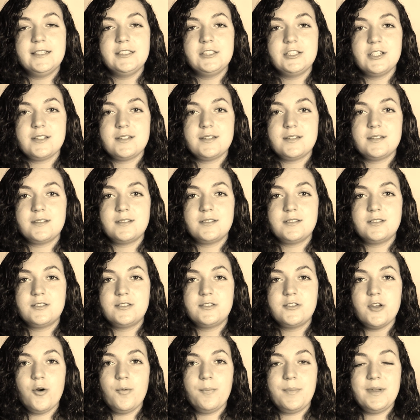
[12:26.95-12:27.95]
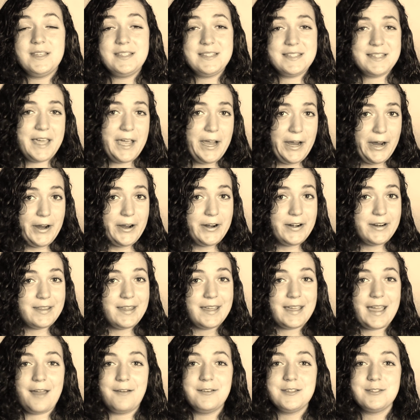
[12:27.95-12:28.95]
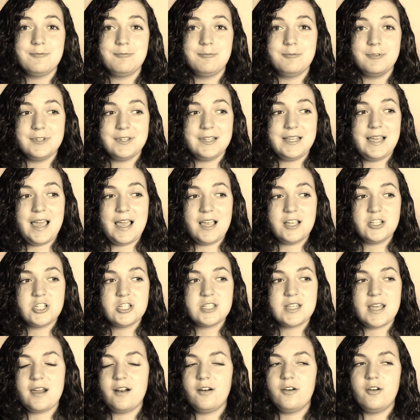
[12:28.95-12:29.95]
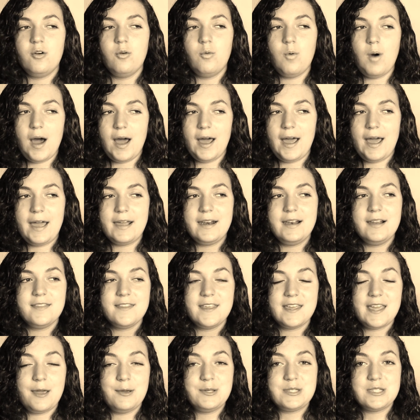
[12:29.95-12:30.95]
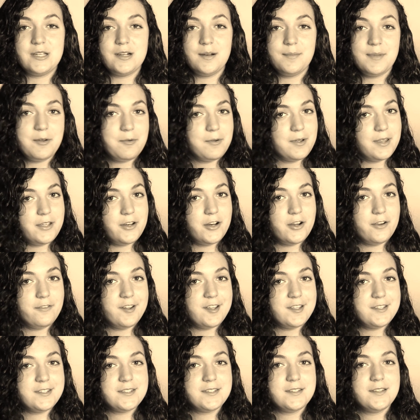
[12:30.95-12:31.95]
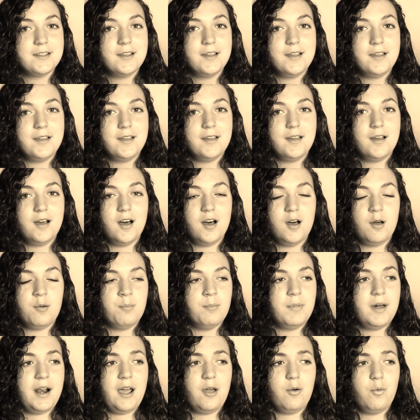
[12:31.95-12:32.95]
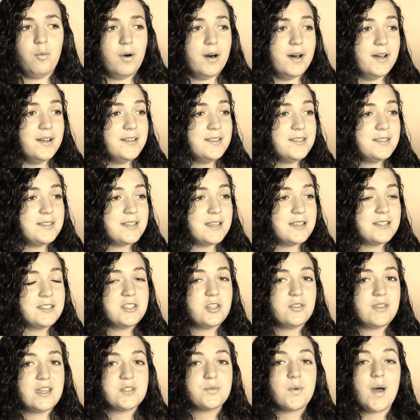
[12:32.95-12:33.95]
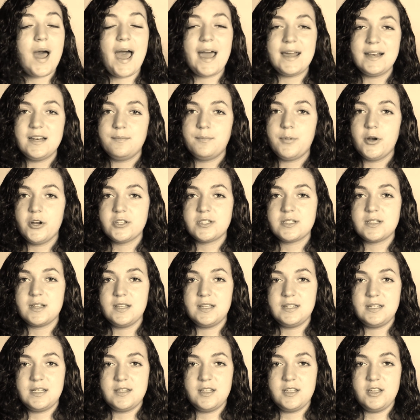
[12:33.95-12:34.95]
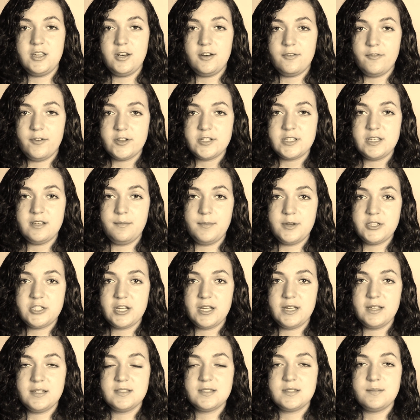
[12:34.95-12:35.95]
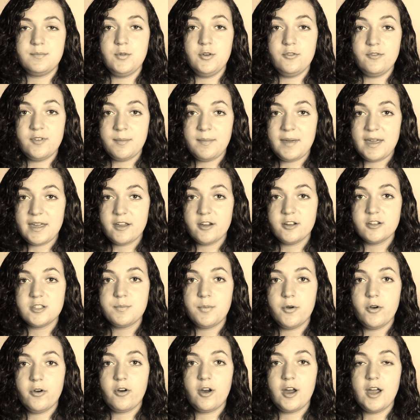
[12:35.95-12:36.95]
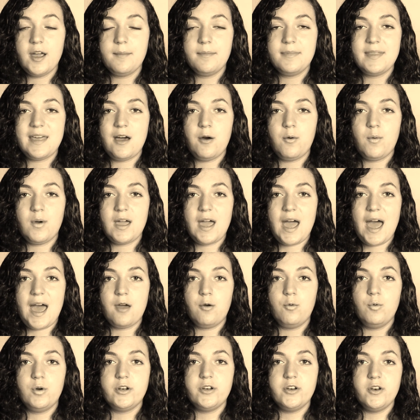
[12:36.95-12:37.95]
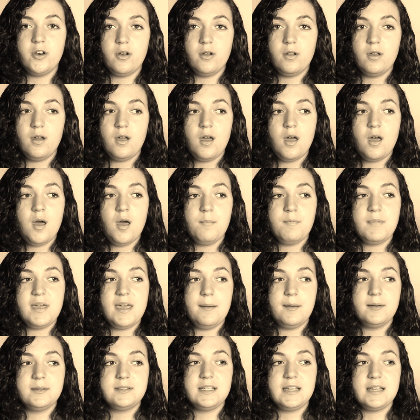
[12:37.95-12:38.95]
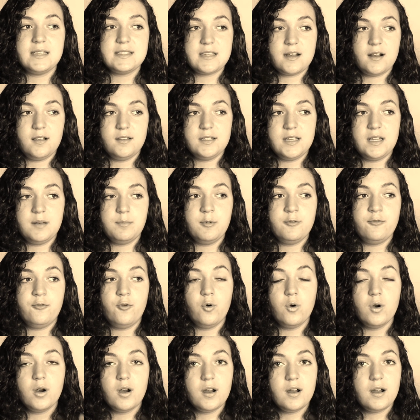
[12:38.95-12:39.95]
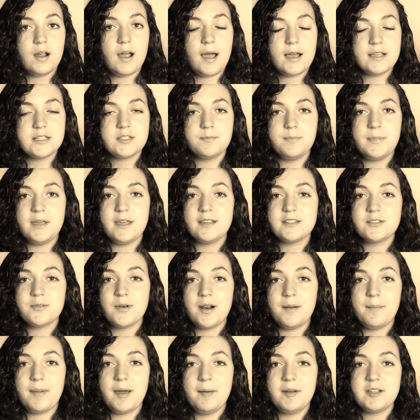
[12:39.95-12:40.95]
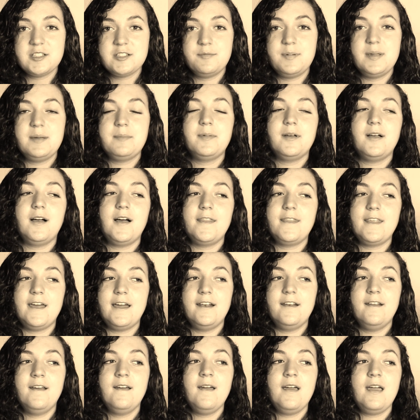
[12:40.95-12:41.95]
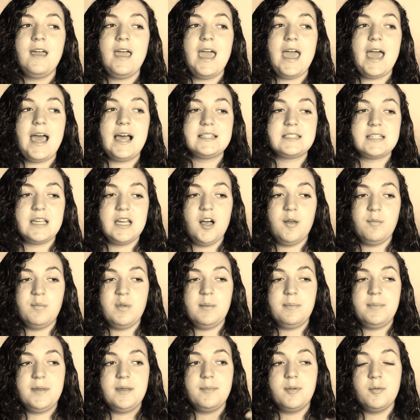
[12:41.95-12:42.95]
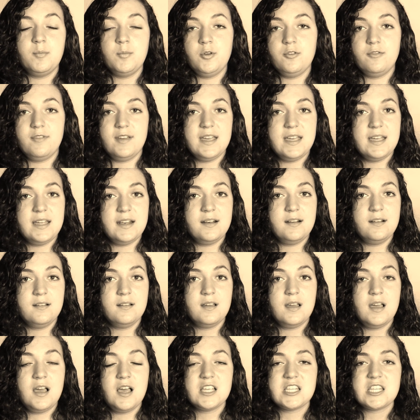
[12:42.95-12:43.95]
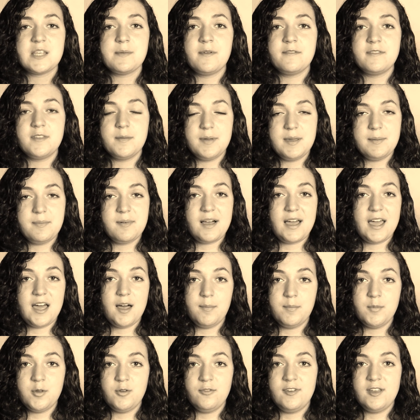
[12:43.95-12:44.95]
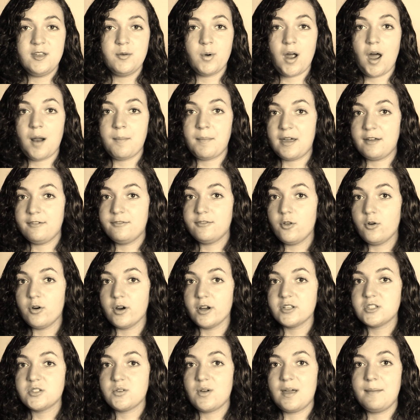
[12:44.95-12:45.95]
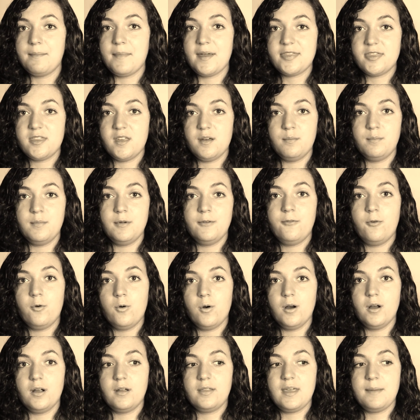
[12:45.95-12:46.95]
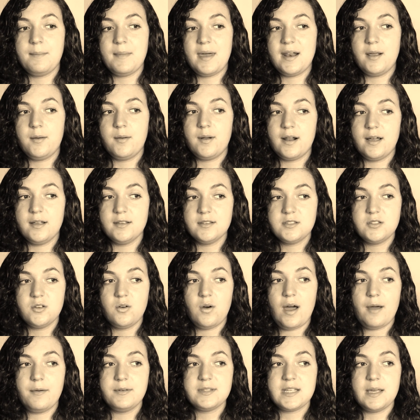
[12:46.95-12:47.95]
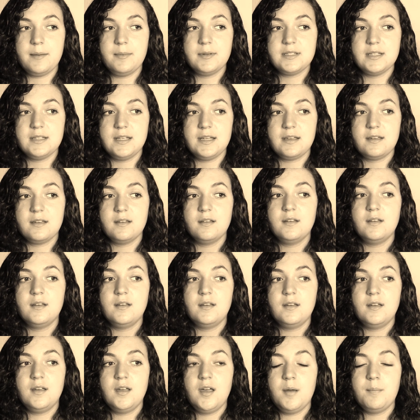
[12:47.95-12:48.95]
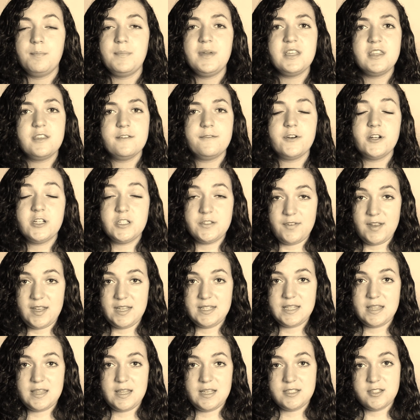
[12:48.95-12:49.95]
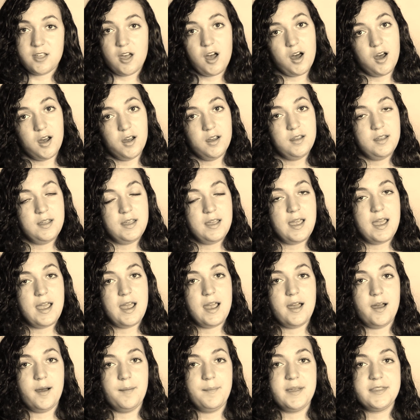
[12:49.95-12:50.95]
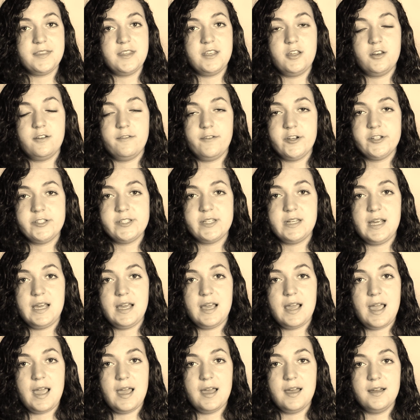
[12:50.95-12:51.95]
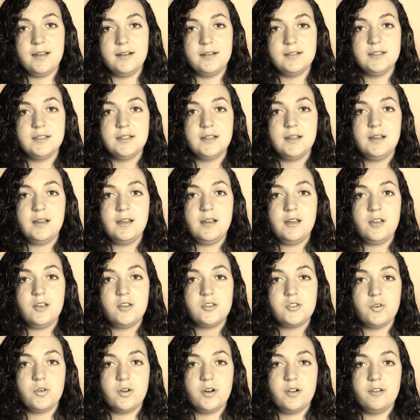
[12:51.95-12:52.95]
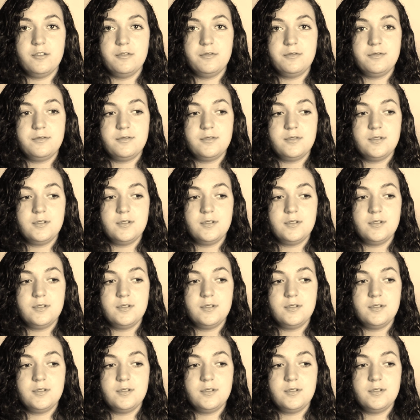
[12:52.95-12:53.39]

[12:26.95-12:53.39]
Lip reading: just don't be scared. Like I was really anxious, I don't know why. I didn't think I was going to be really nervous, but I was, and so that's why I personally did the University of Michigan's Move-In Makers program. That way I wouldn't be able to get settled in before being surrounded by a bunch of people, and then as I helped meet people move in, some of the people I helped move in were on my floor, so I met them before they met anyone else, so I was able to like be the first face that they saw at the university, and sort of